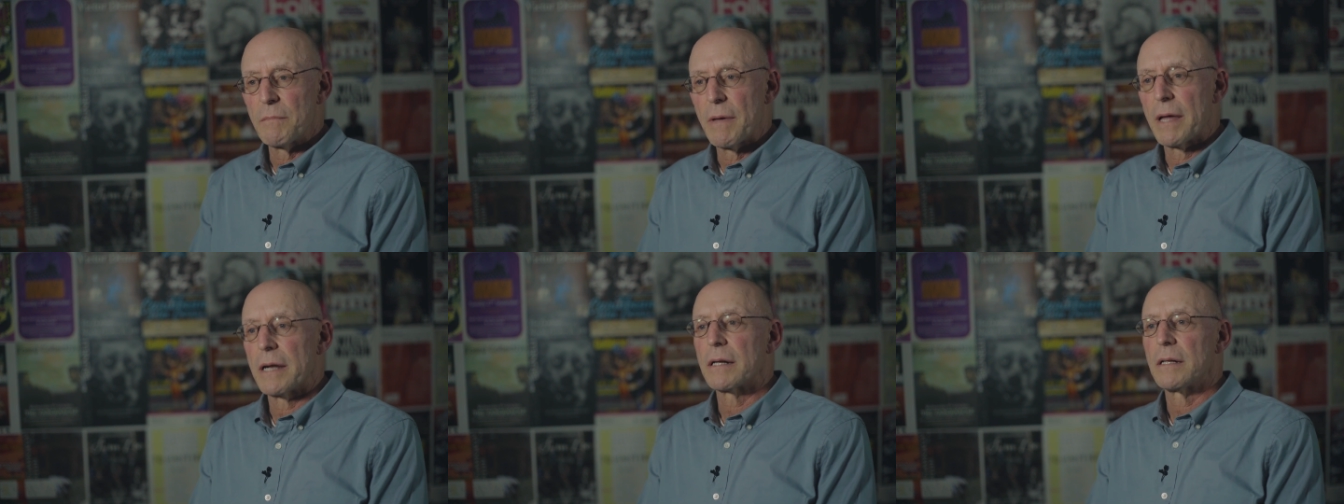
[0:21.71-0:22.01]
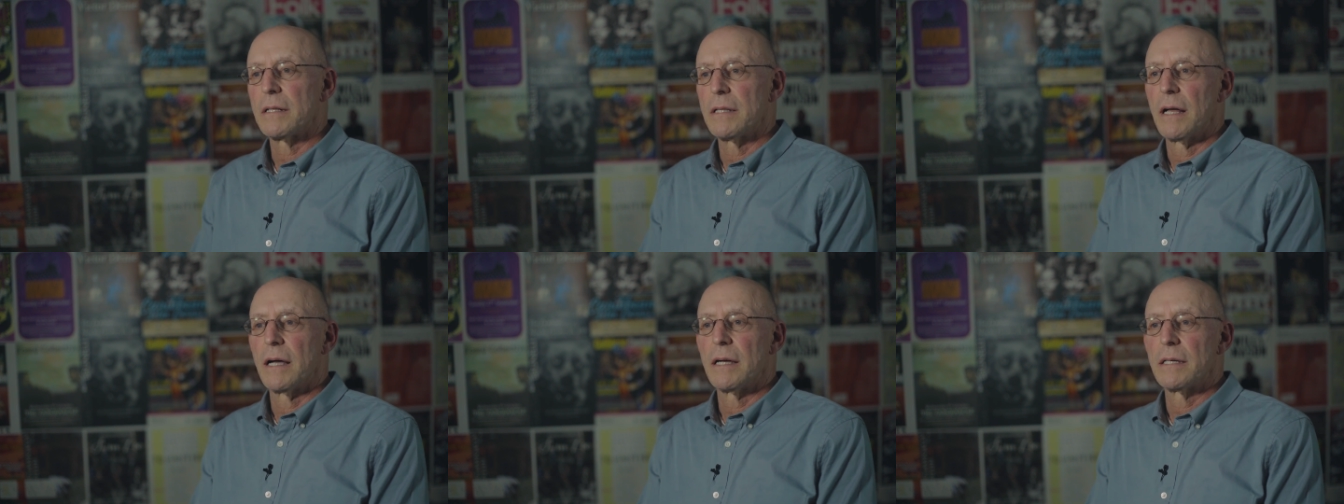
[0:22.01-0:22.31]

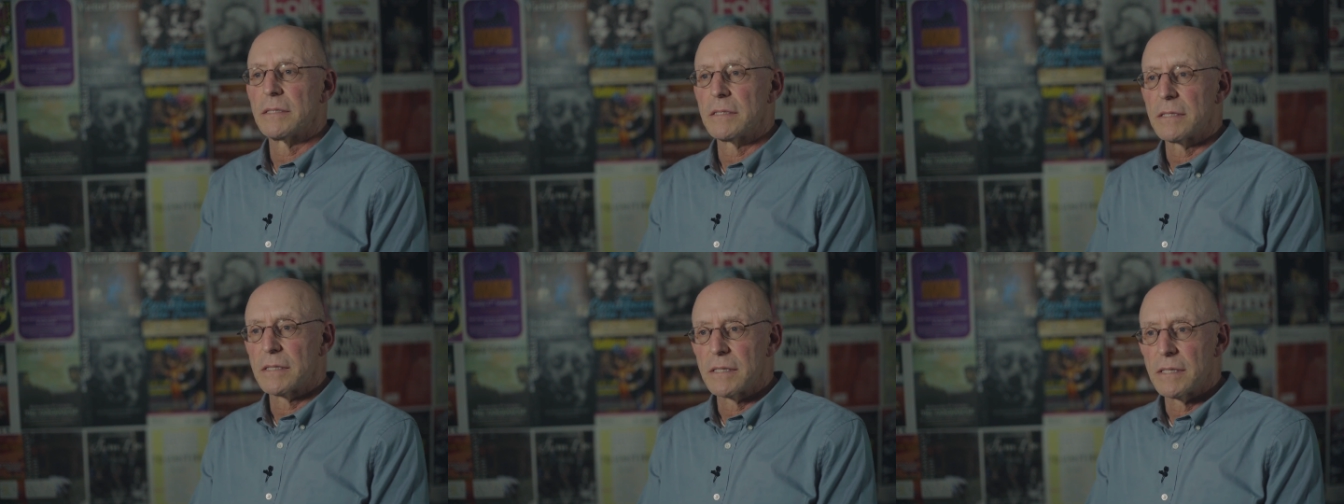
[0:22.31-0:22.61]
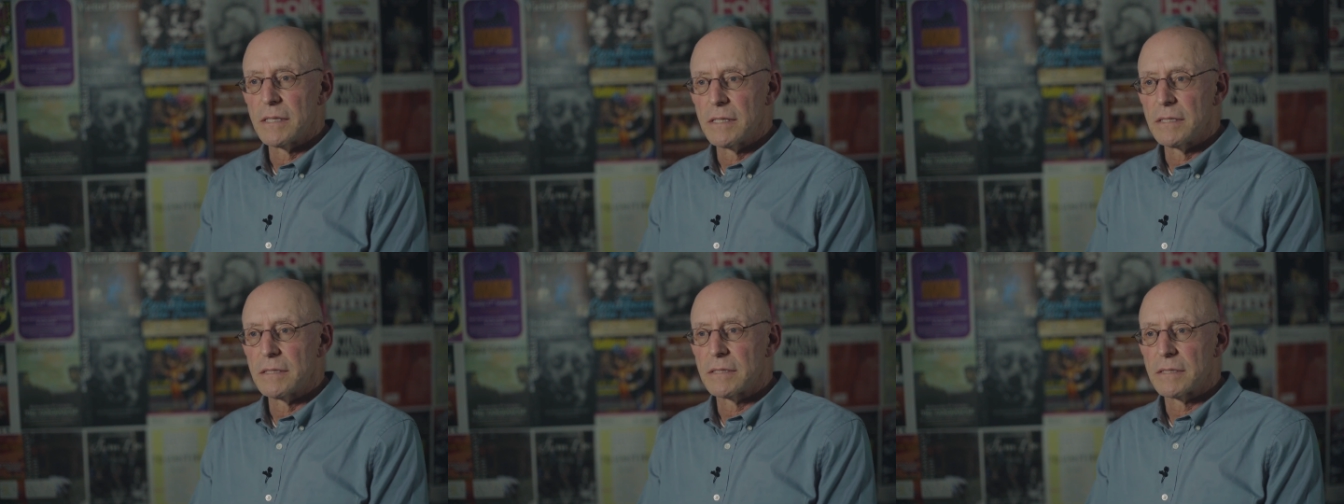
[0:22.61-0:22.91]
medicalized
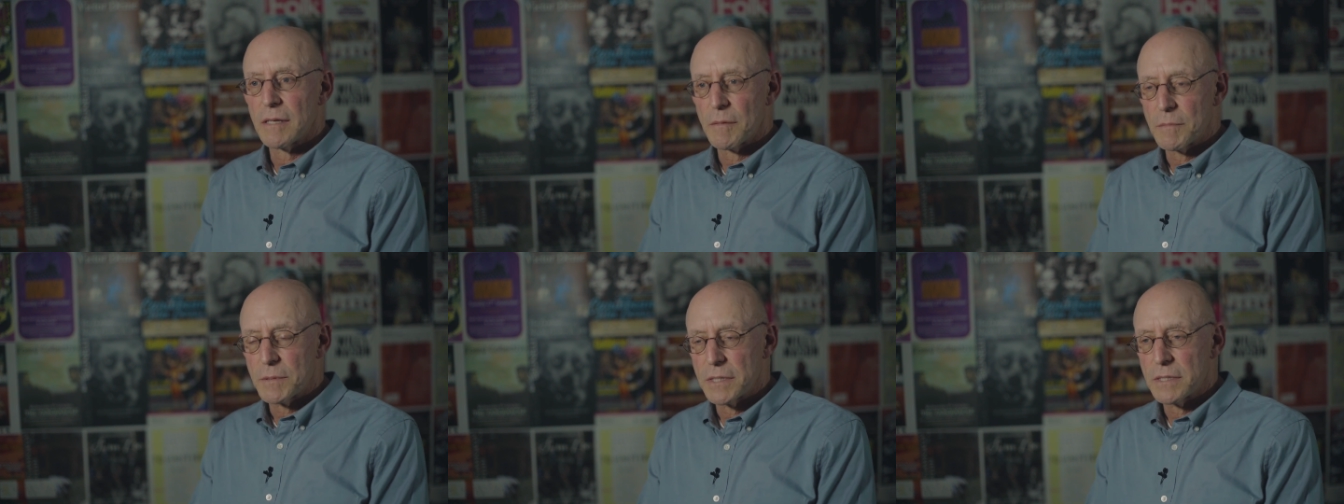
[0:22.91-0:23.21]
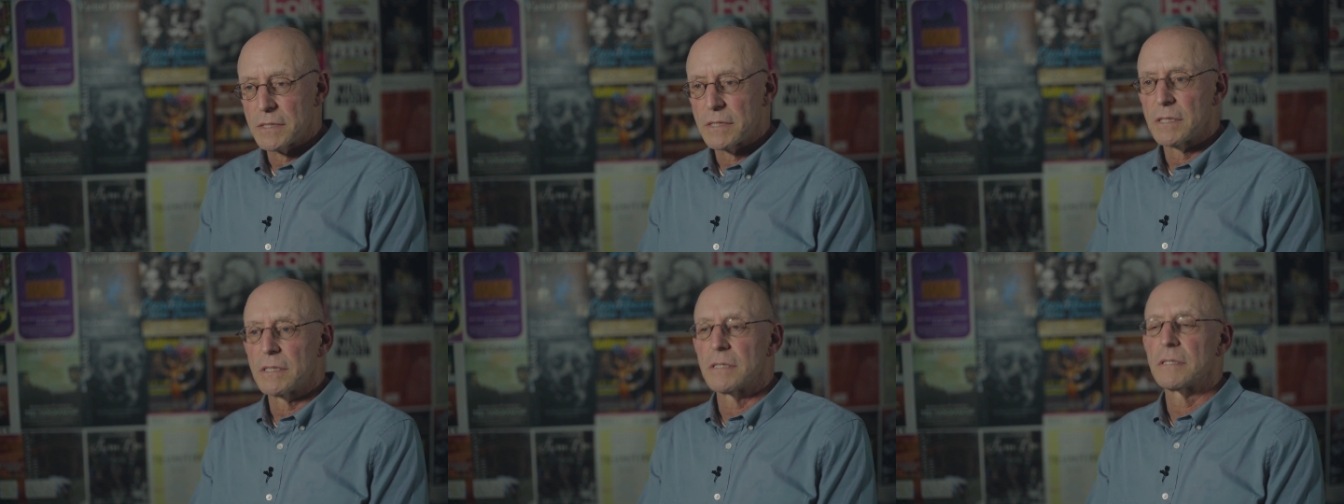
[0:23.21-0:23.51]
these
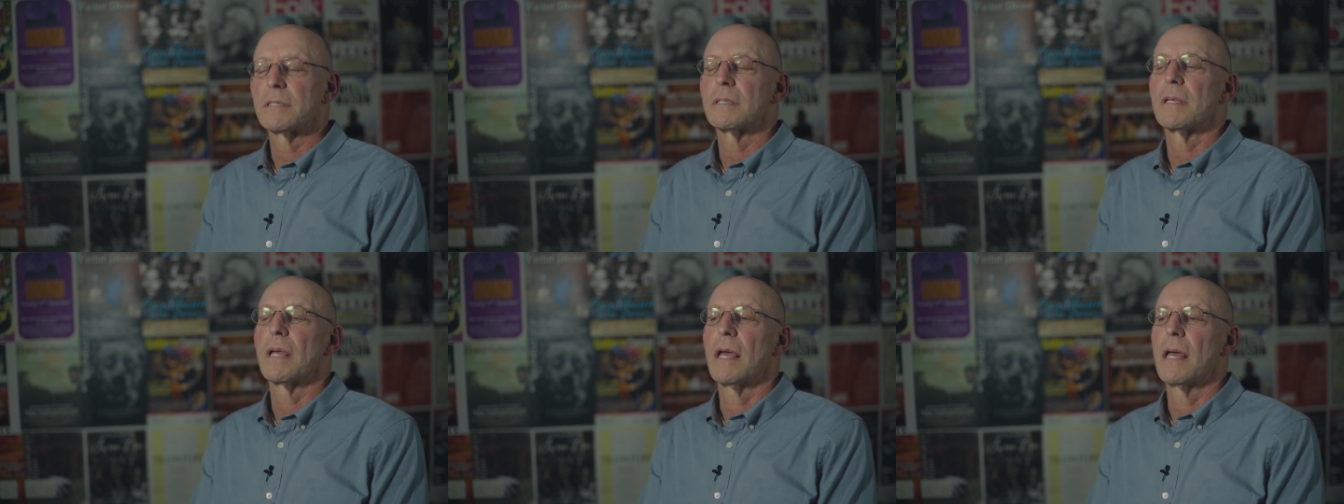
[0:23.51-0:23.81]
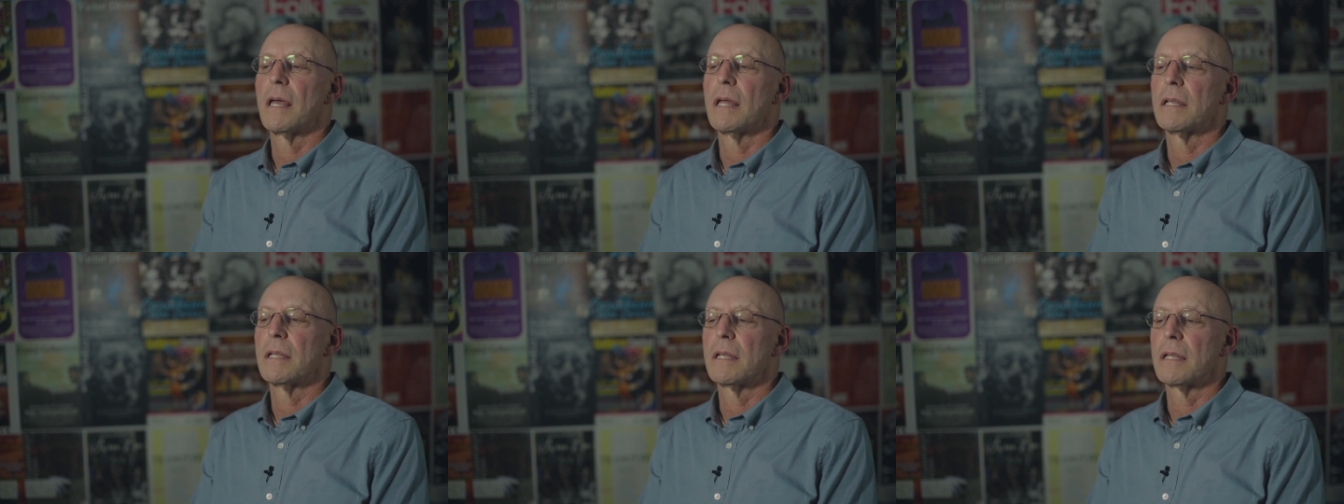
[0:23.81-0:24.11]
substances
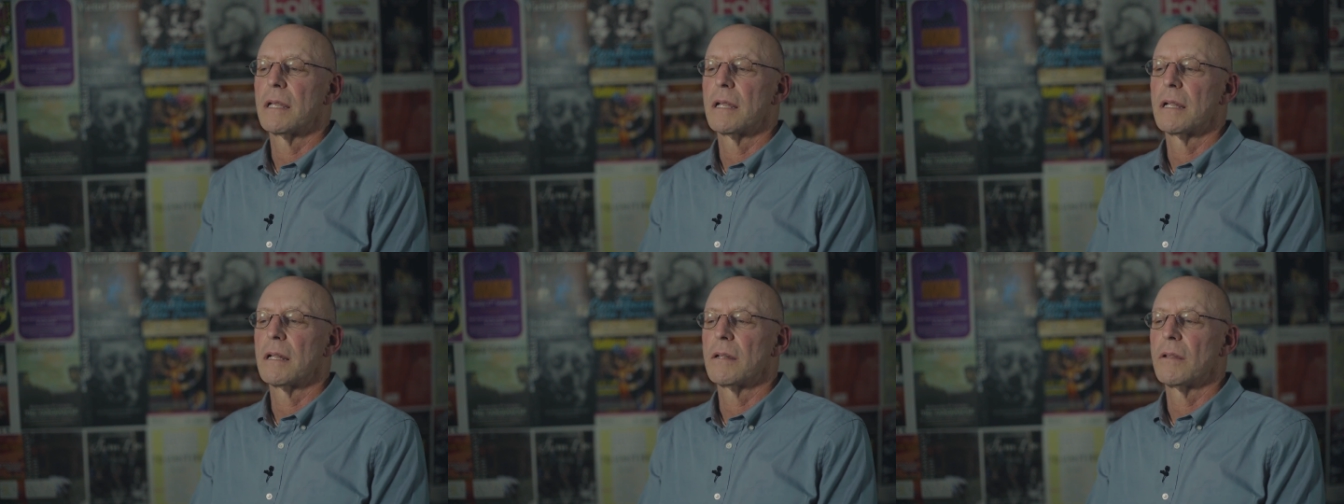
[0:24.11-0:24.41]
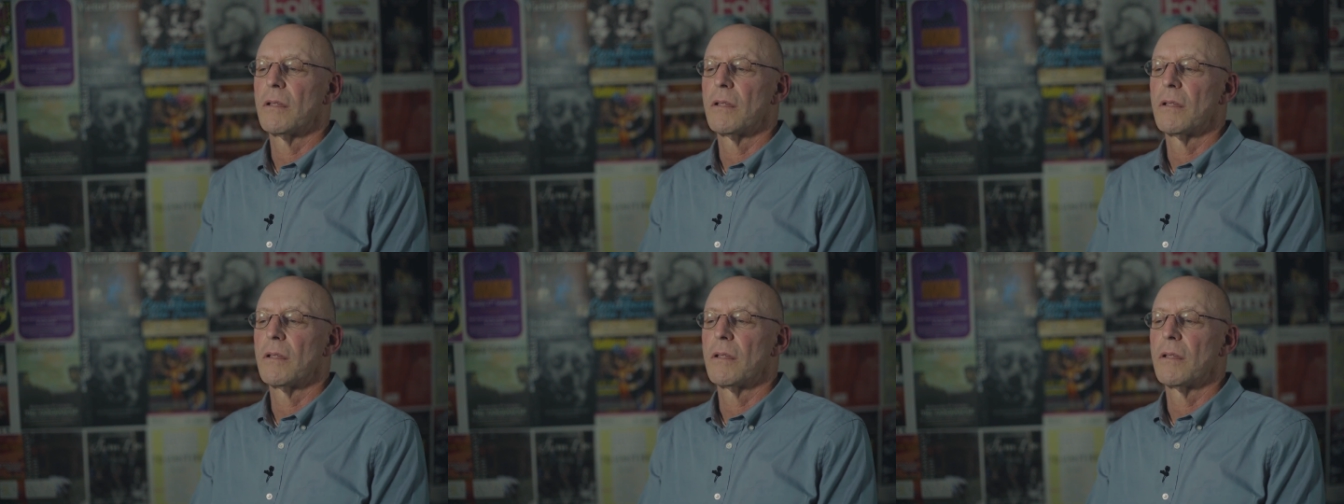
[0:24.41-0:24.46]
and